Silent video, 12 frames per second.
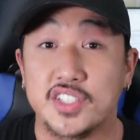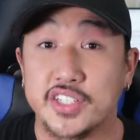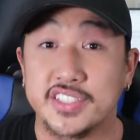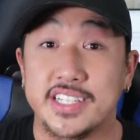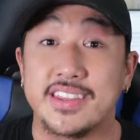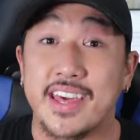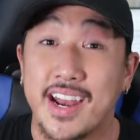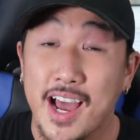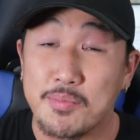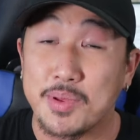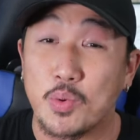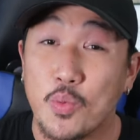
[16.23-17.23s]
jersey that
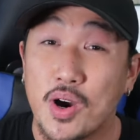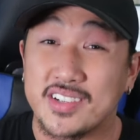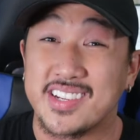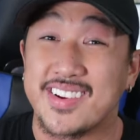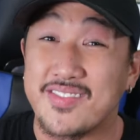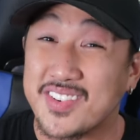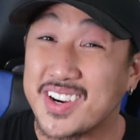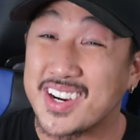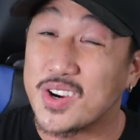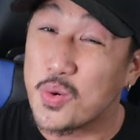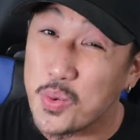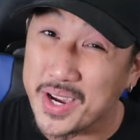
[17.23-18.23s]
I've been wanting
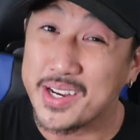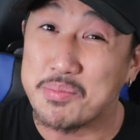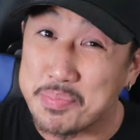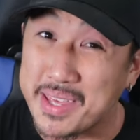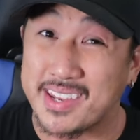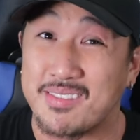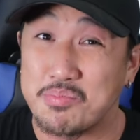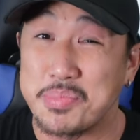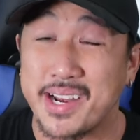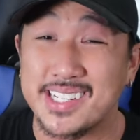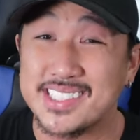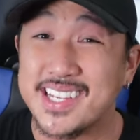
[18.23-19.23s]
for quite a bit,
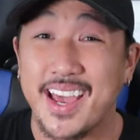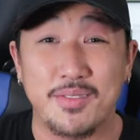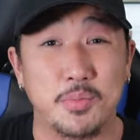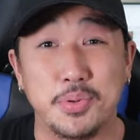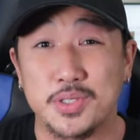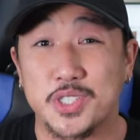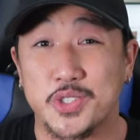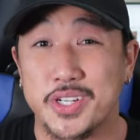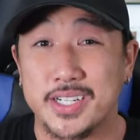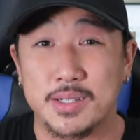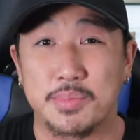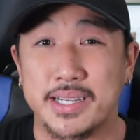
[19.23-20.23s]
but I just haven't pulled the
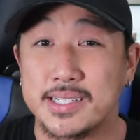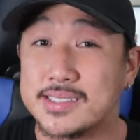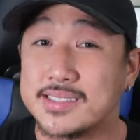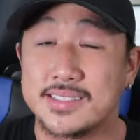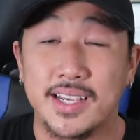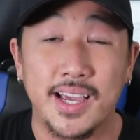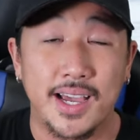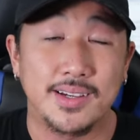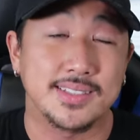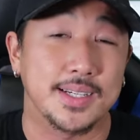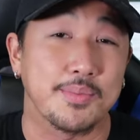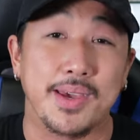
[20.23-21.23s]
trigger because I
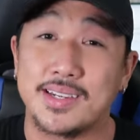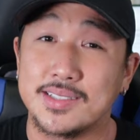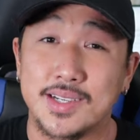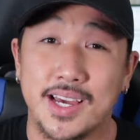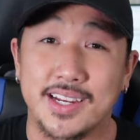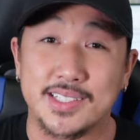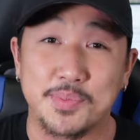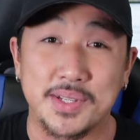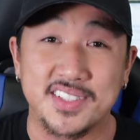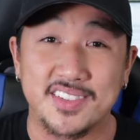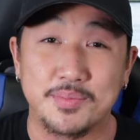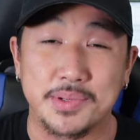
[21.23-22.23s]
was like, man, it's kind of
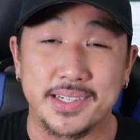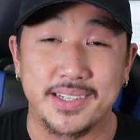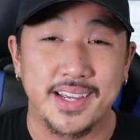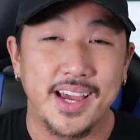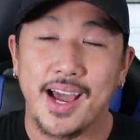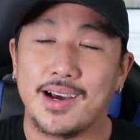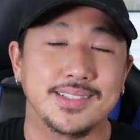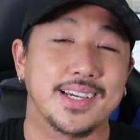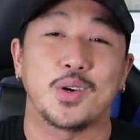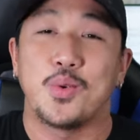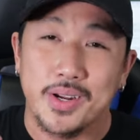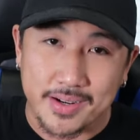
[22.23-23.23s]
expensive, but I was
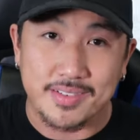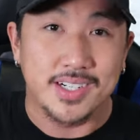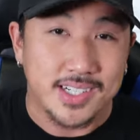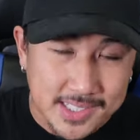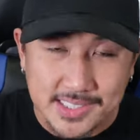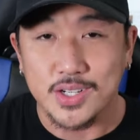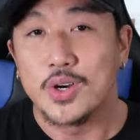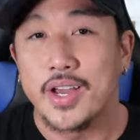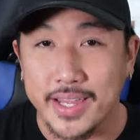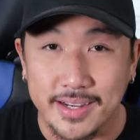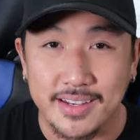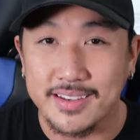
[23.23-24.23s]
like, whatever, let's go
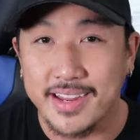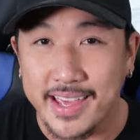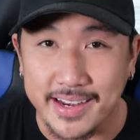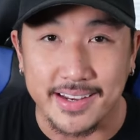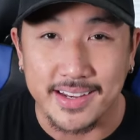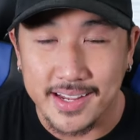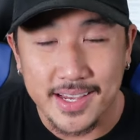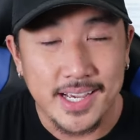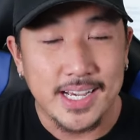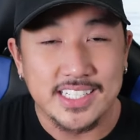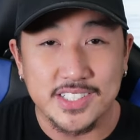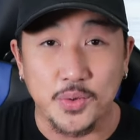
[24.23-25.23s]
ahead and get it.
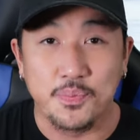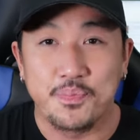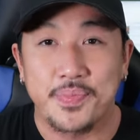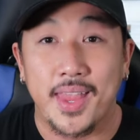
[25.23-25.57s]
So,